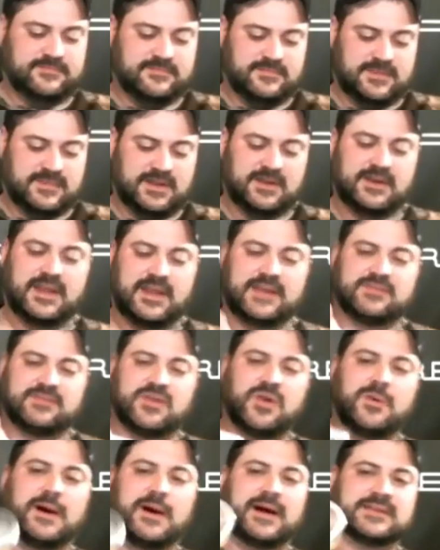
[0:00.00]
like
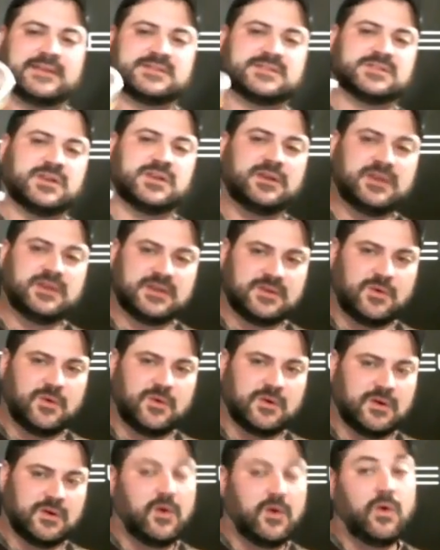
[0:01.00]
2 ounces, so you can
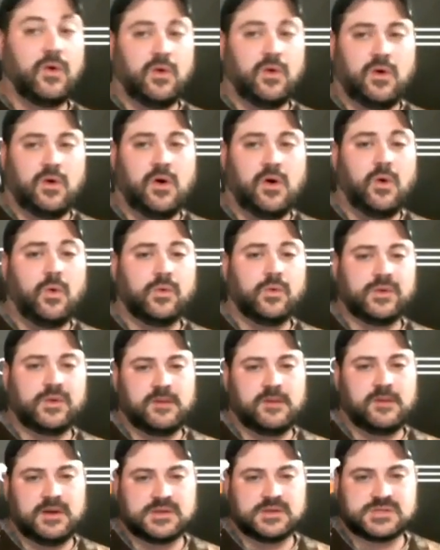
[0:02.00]
hold
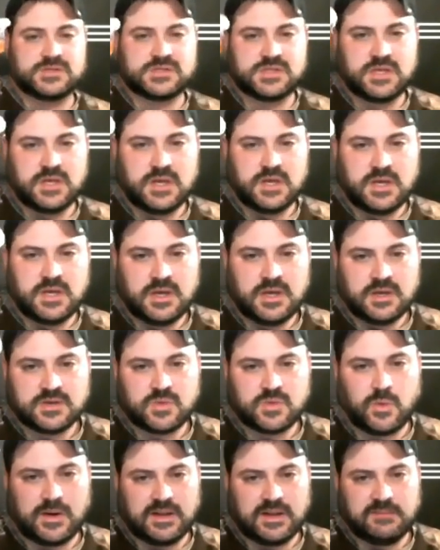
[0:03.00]
almost
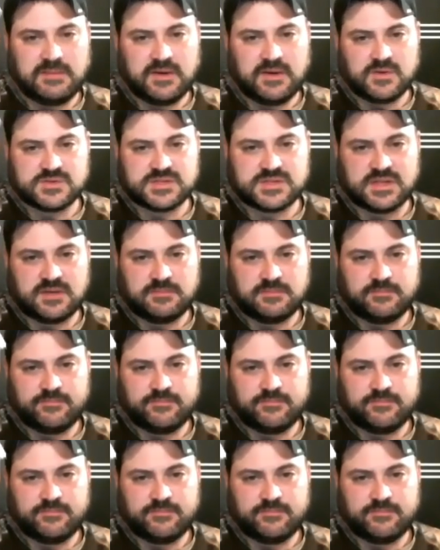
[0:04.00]
20 mils in them.